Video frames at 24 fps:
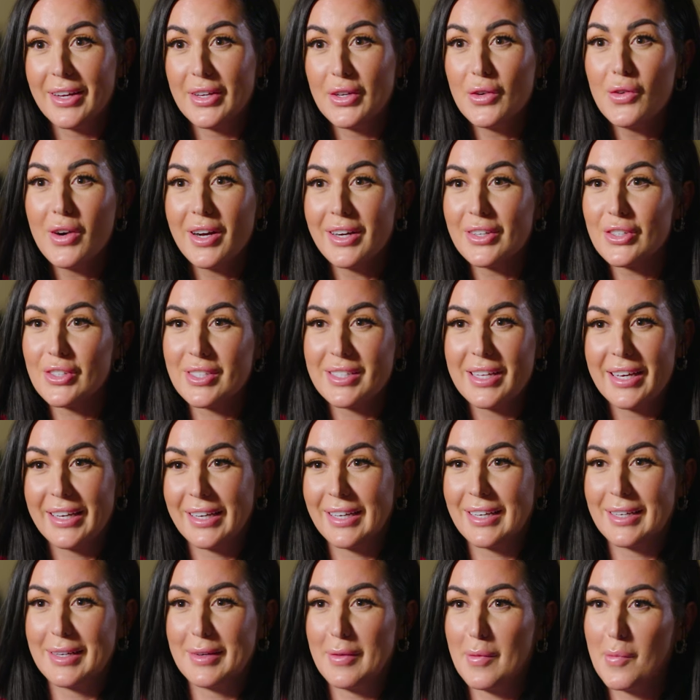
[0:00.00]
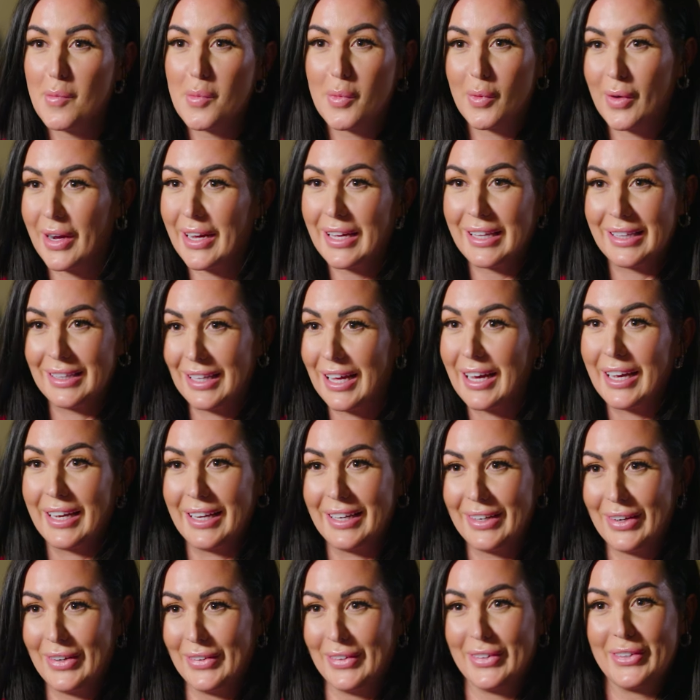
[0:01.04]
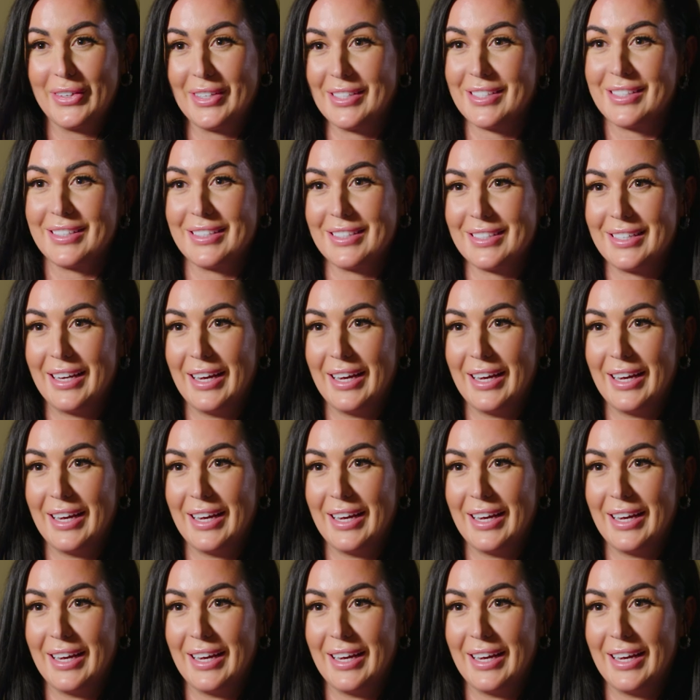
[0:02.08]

you are just like a bright light on the grizzlies